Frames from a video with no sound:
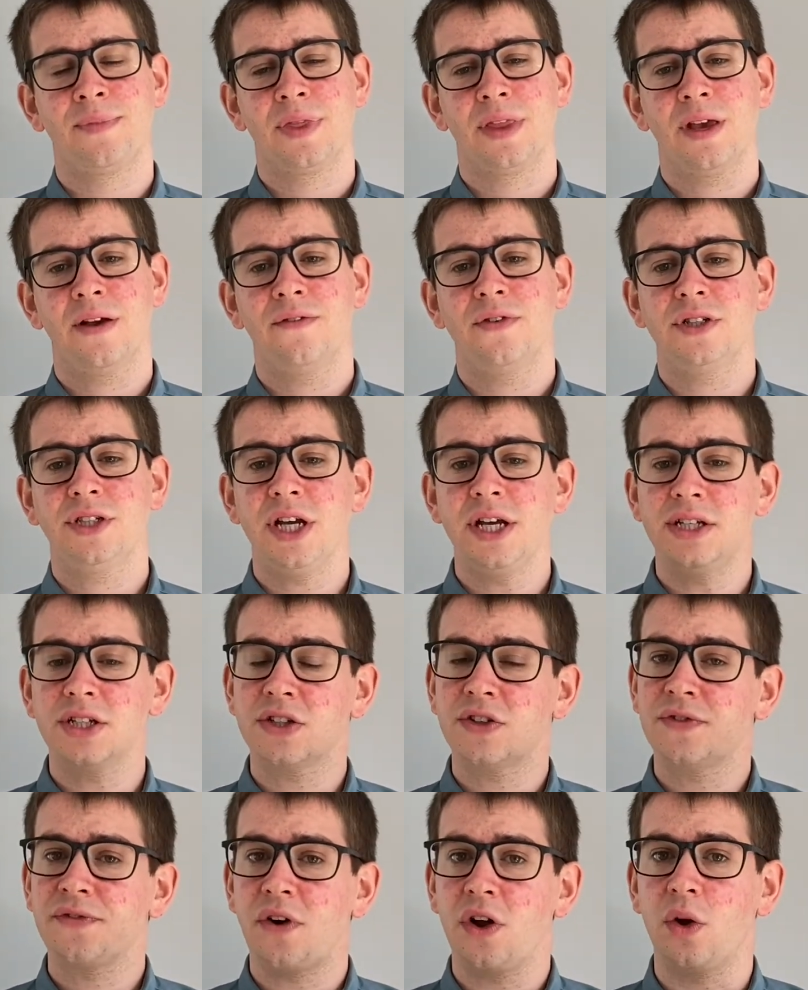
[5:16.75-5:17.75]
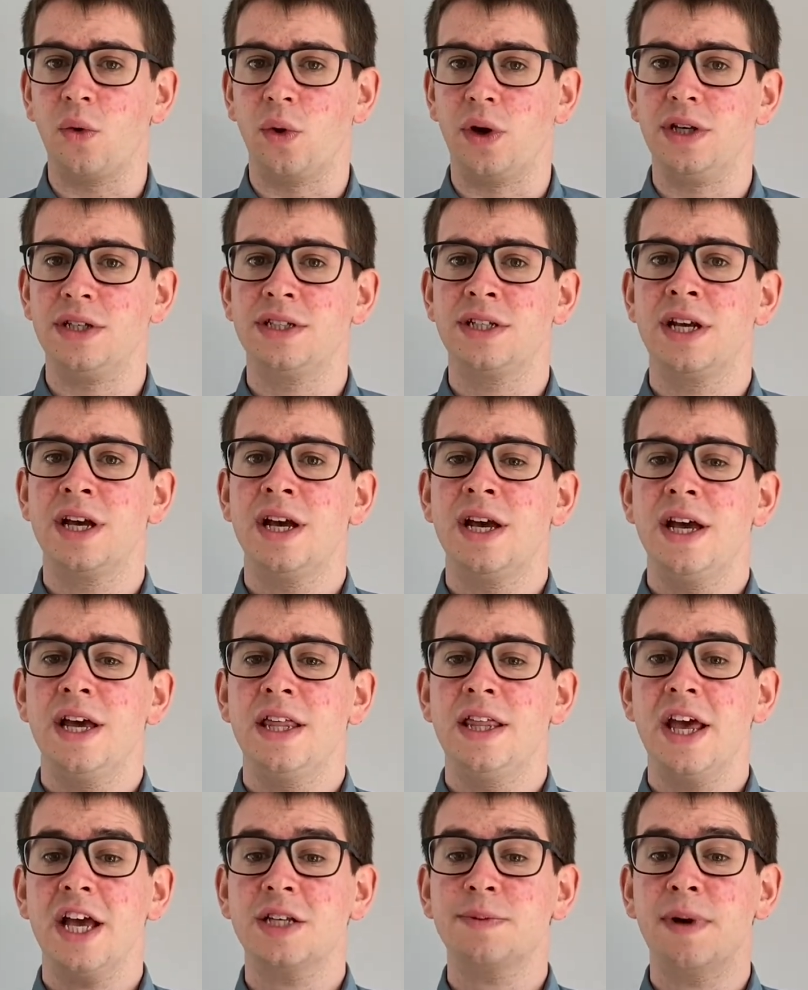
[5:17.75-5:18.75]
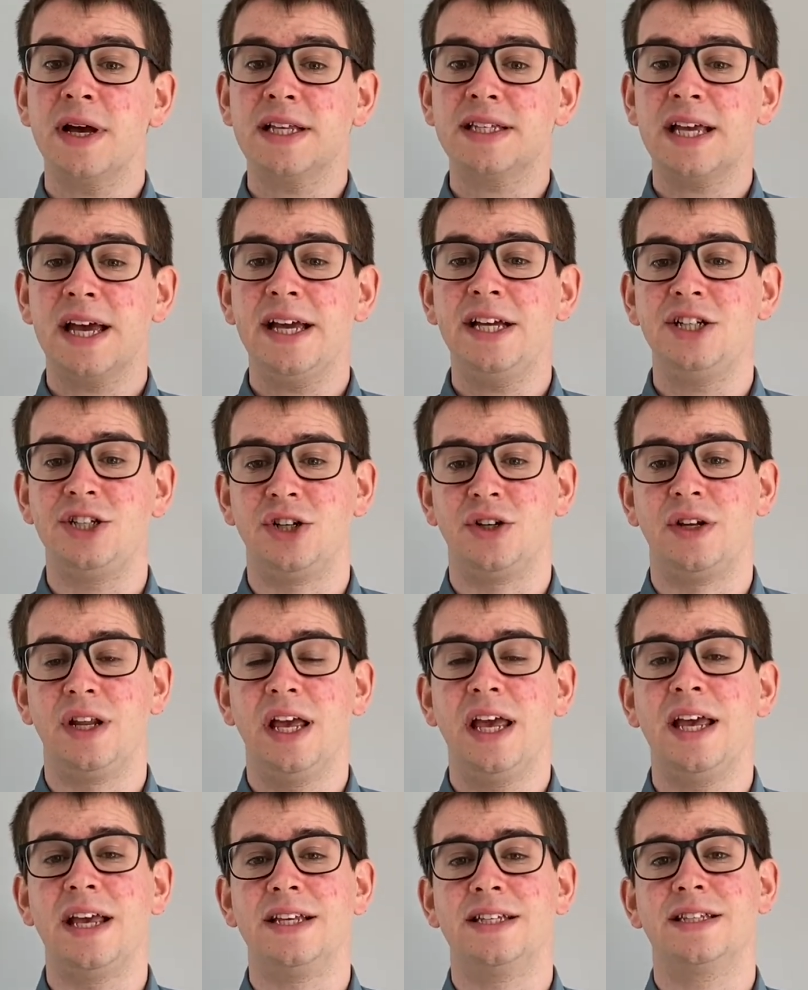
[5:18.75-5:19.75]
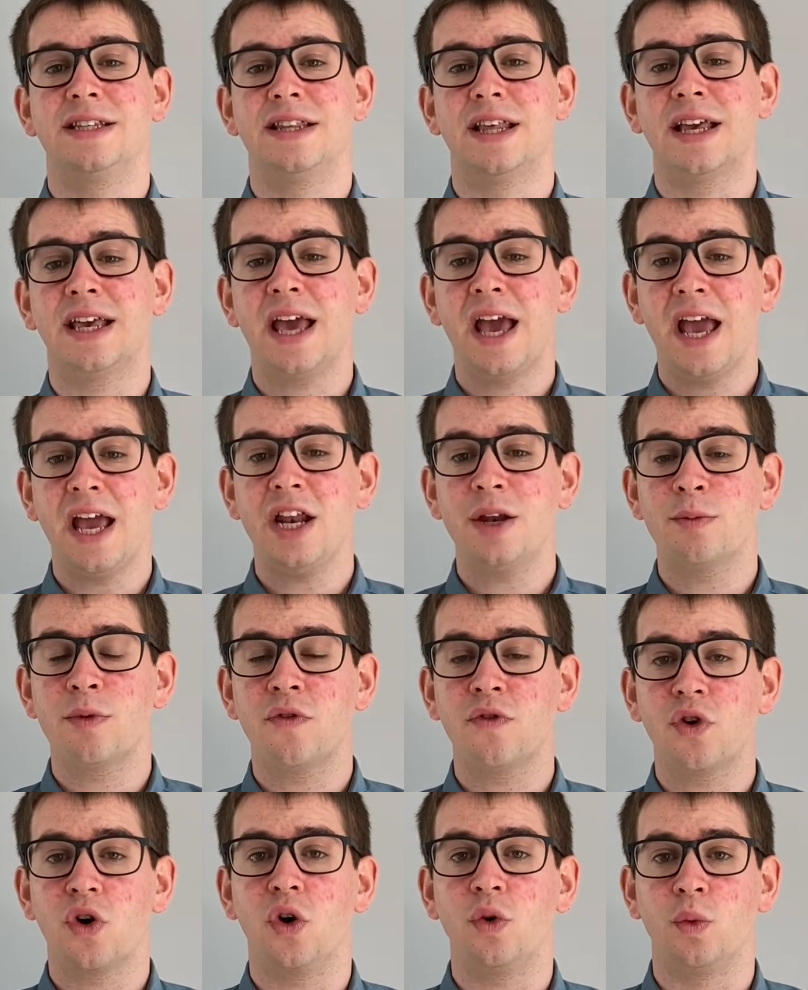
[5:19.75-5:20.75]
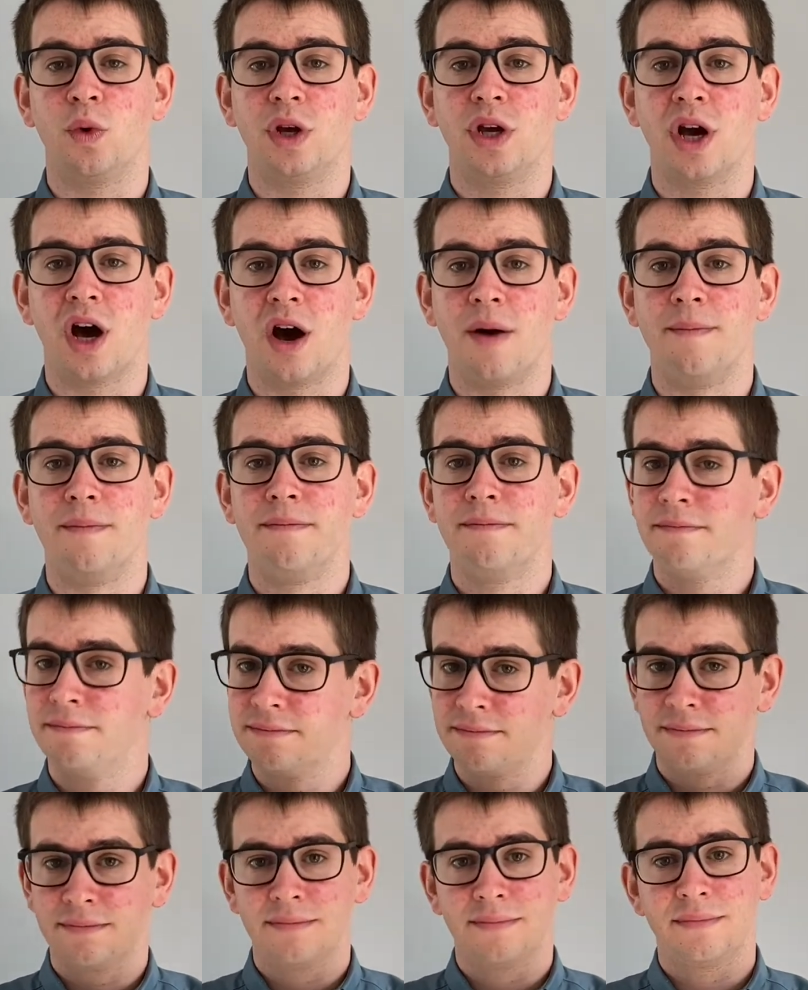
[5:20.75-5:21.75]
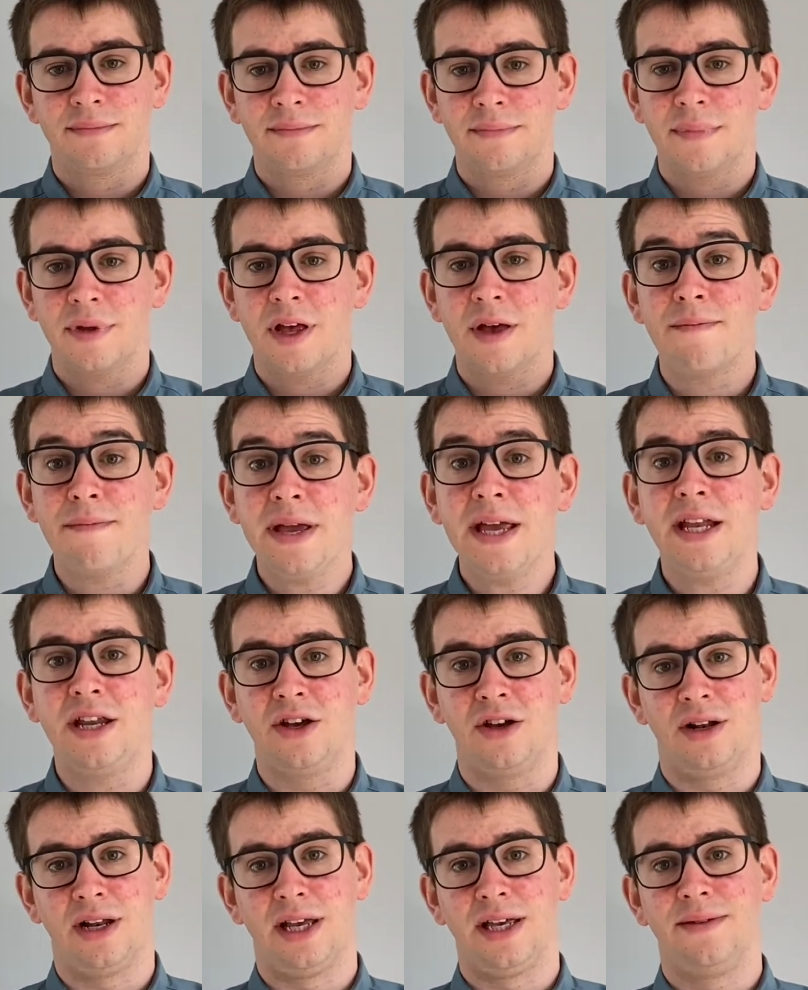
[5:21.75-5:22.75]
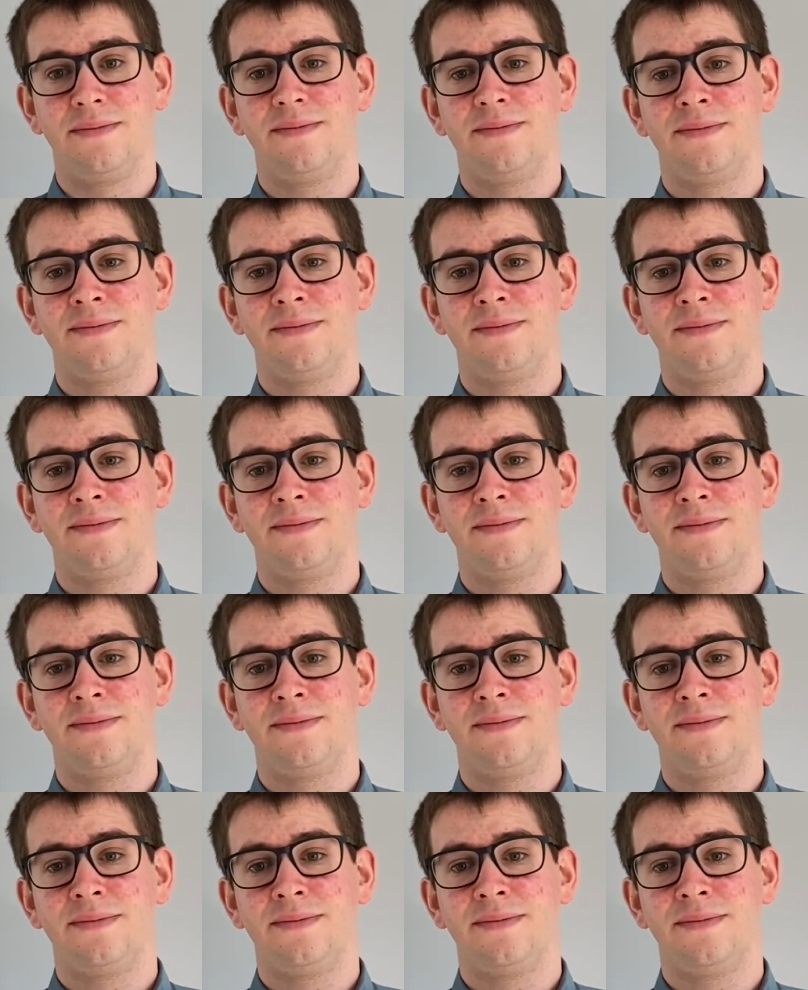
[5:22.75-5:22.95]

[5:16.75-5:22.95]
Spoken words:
For Jesus' followers, the expectation is that the kingdom of God would come immediately.